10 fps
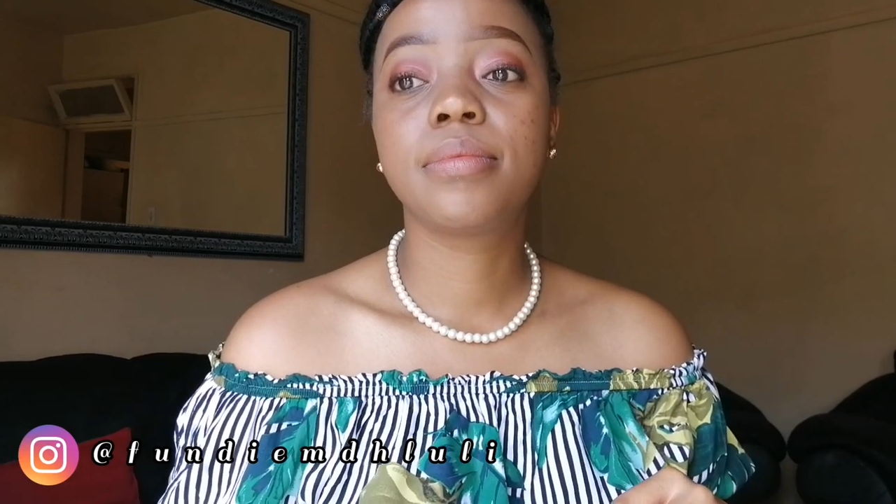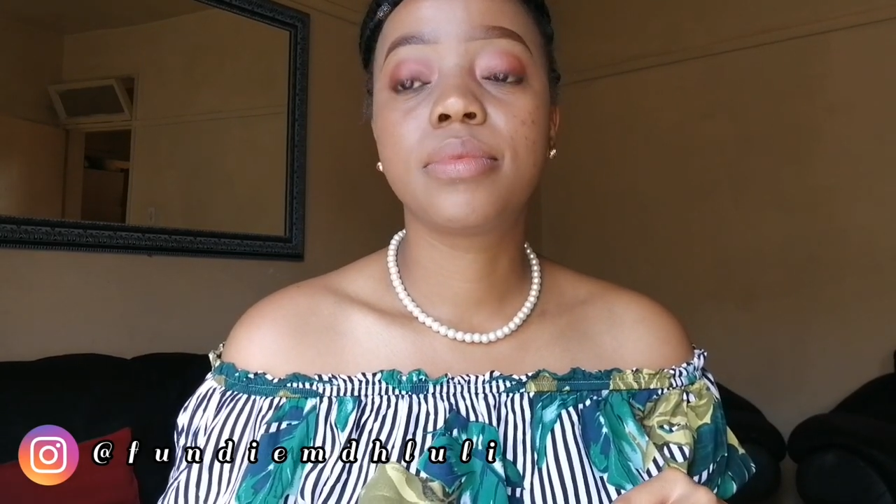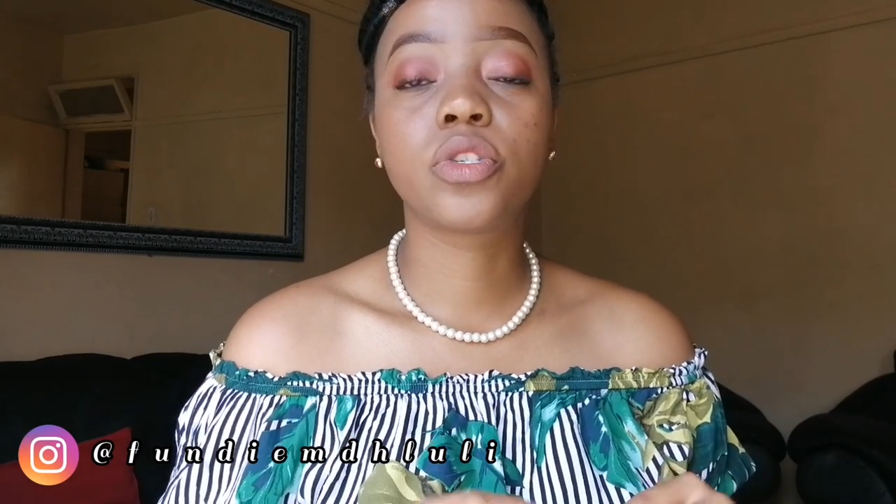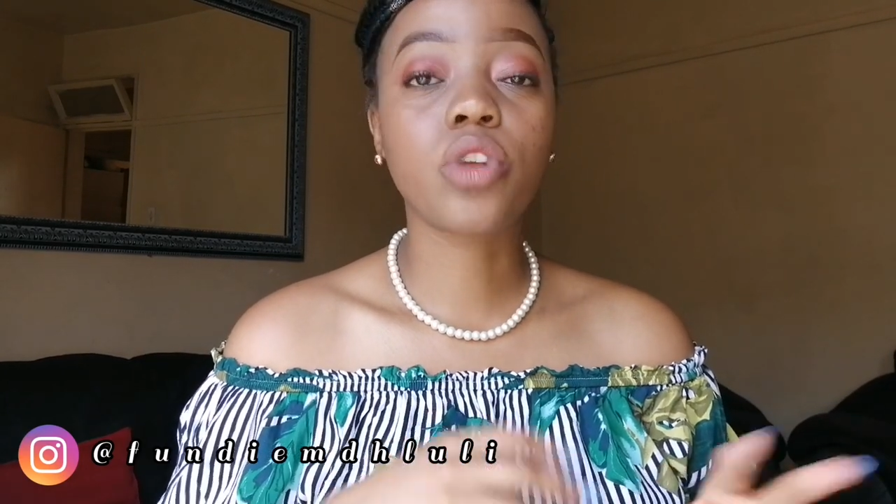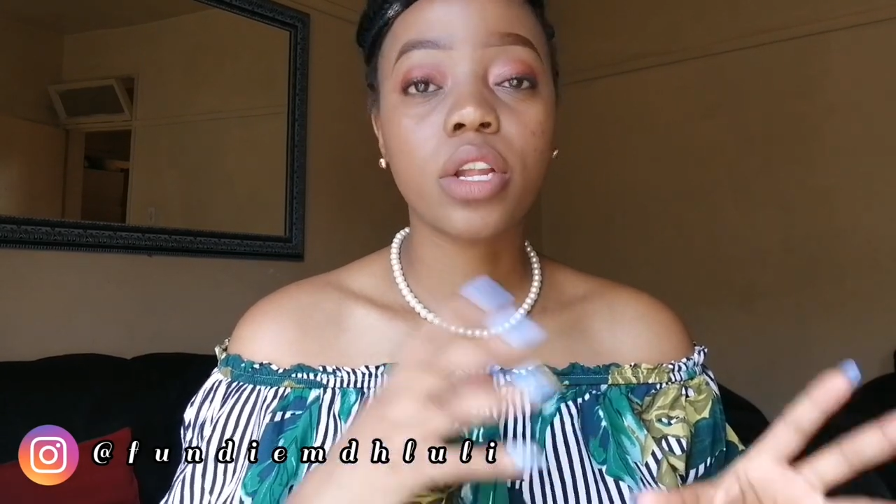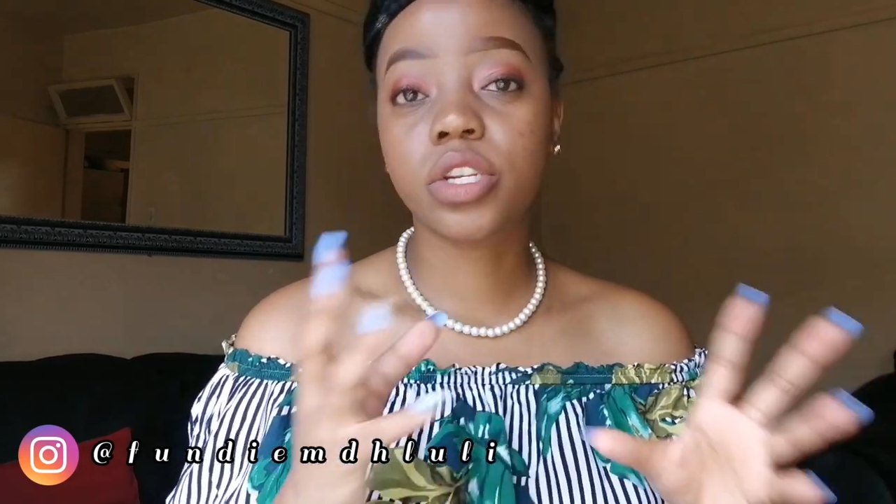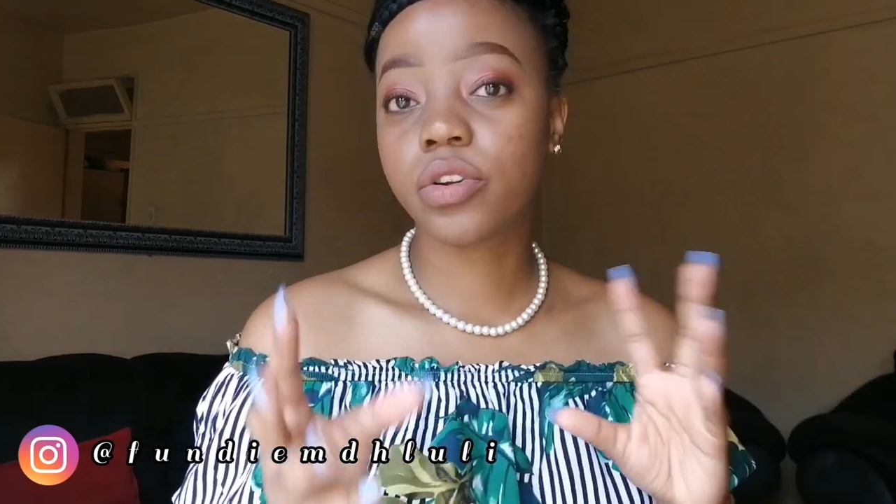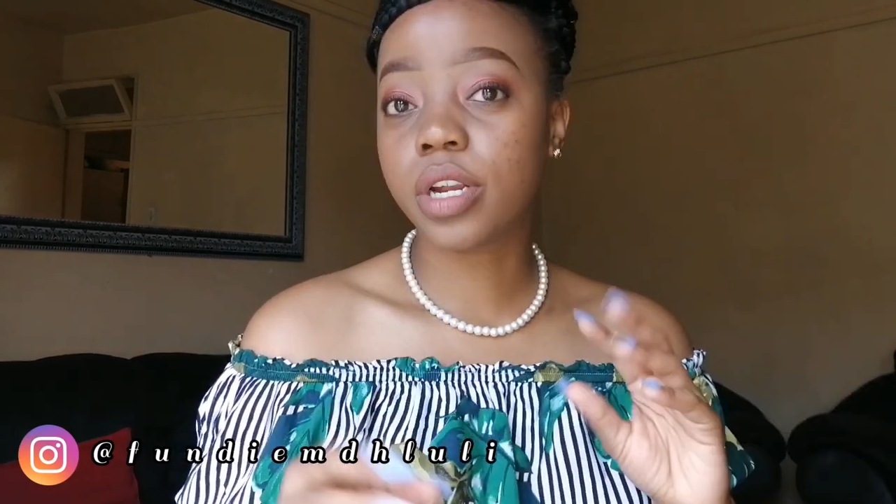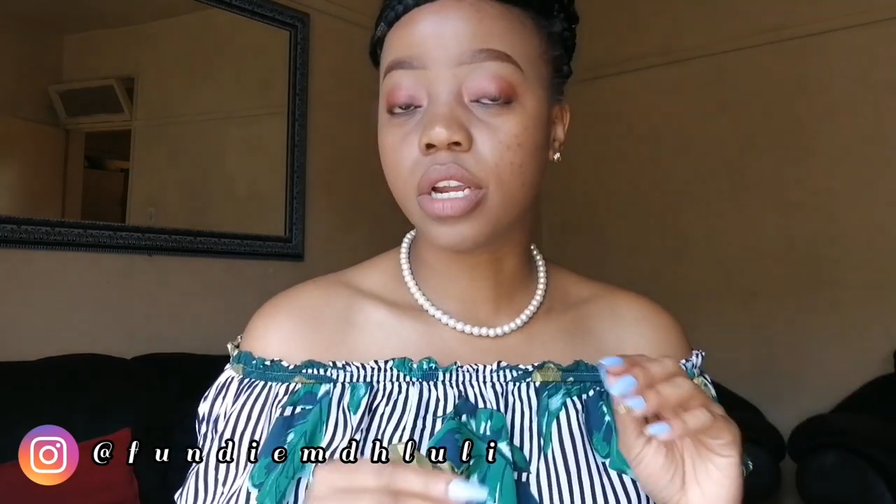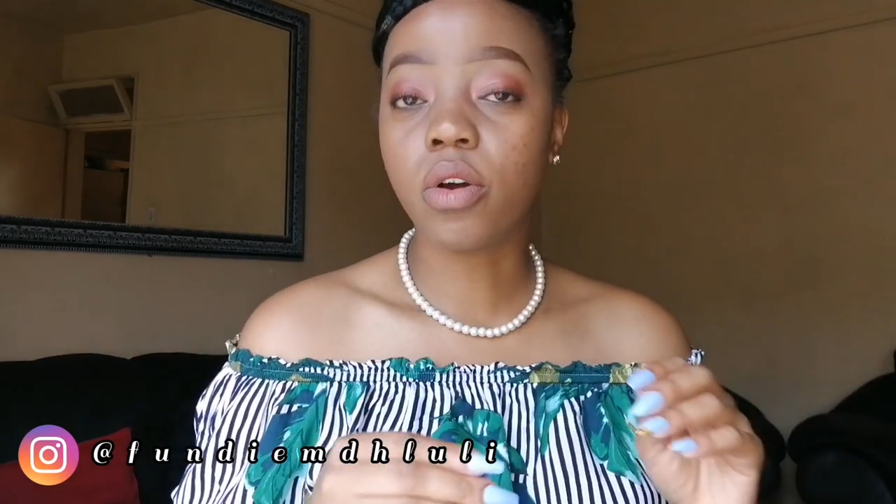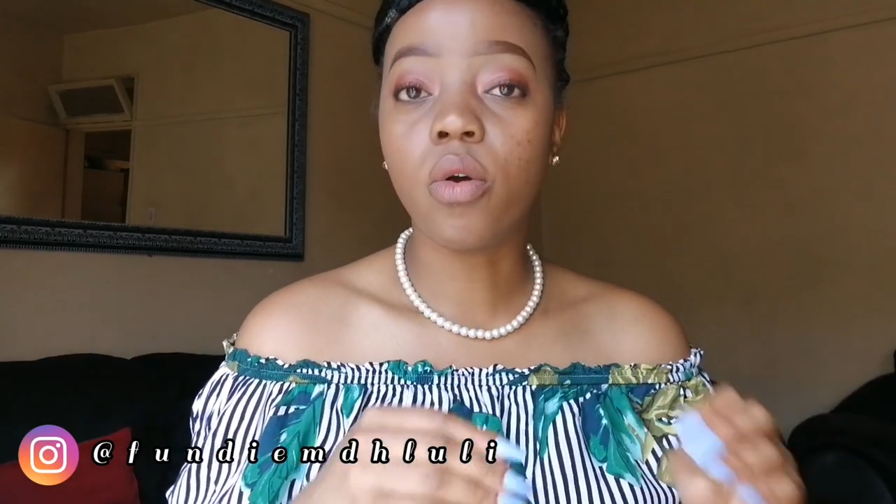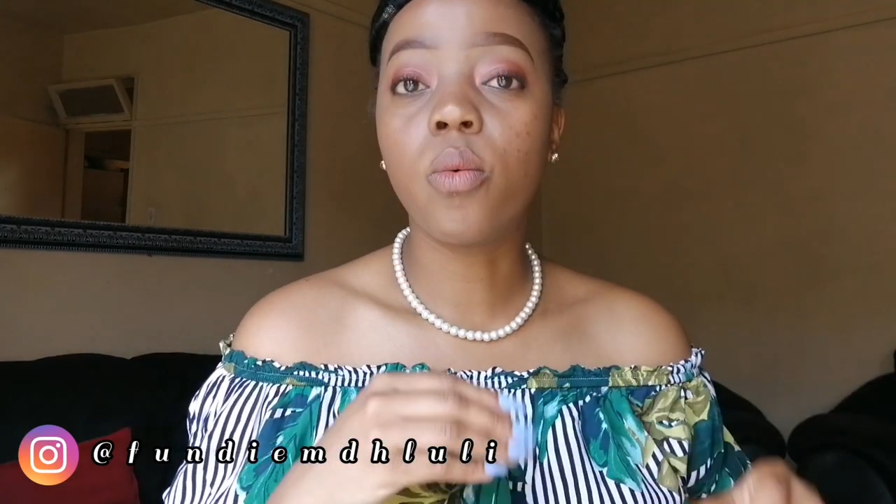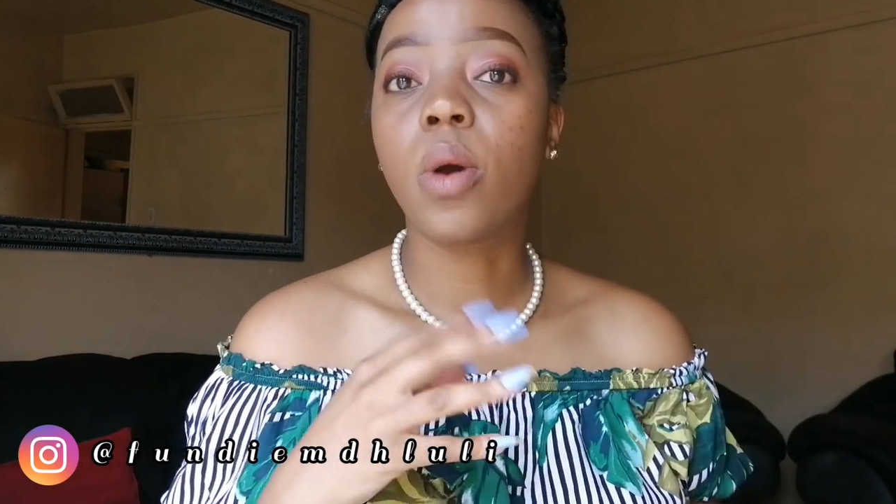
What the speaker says: structuring or